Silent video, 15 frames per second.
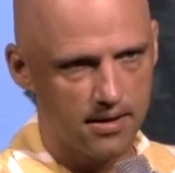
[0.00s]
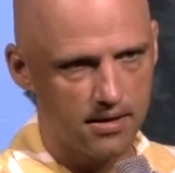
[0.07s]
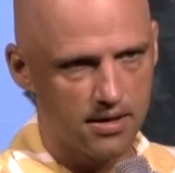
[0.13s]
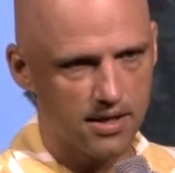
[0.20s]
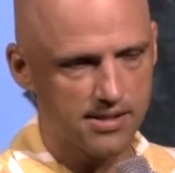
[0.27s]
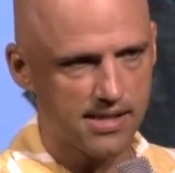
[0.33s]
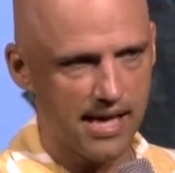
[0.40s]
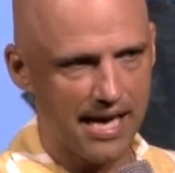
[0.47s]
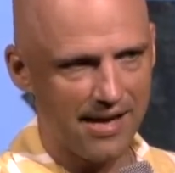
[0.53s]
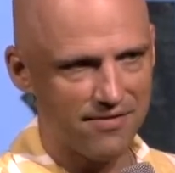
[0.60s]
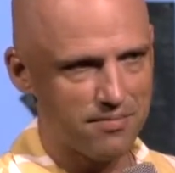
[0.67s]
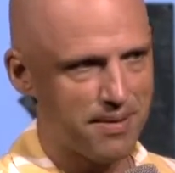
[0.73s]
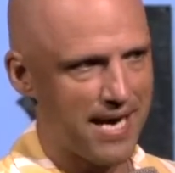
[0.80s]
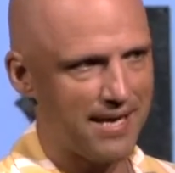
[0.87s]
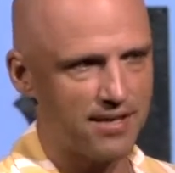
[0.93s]
because I have a
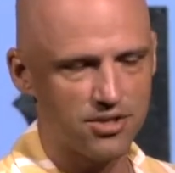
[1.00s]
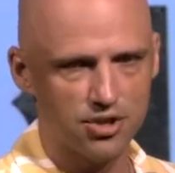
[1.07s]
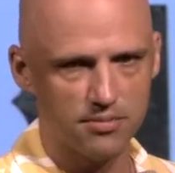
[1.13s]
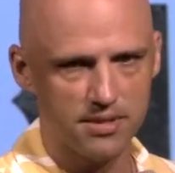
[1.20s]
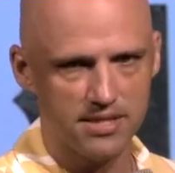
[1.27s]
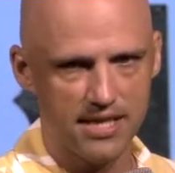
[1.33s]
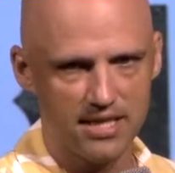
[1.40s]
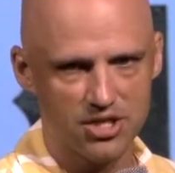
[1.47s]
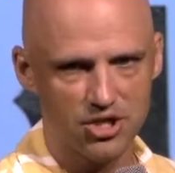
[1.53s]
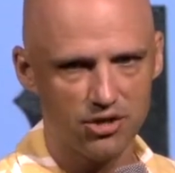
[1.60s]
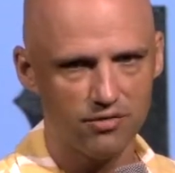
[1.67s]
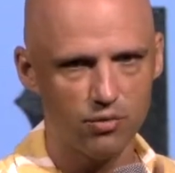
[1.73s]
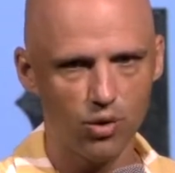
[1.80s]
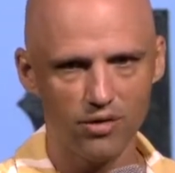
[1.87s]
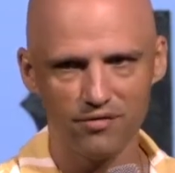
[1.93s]
bad interpretation
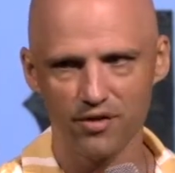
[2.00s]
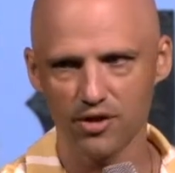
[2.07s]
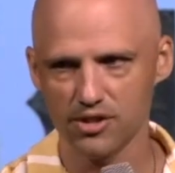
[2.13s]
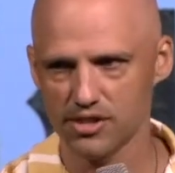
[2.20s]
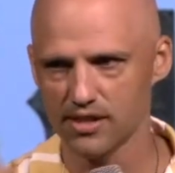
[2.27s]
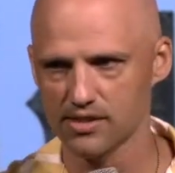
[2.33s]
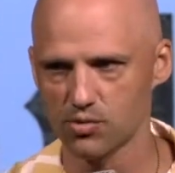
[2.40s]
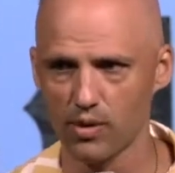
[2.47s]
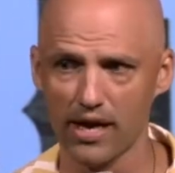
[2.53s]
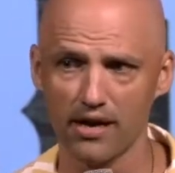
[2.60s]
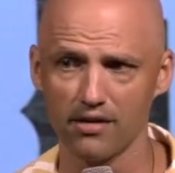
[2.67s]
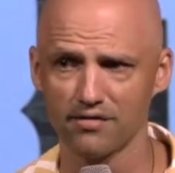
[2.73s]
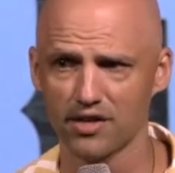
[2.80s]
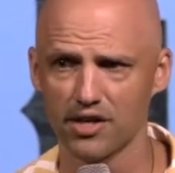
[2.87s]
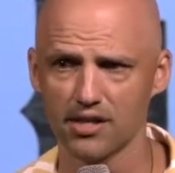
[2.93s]
of one verse that's way out
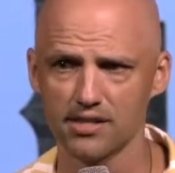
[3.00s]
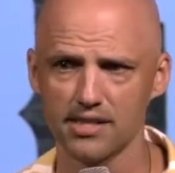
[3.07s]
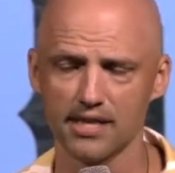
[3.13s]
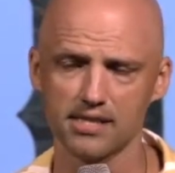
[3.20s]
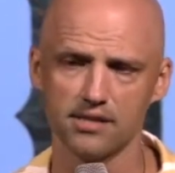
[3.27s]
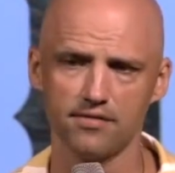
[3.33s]
of context.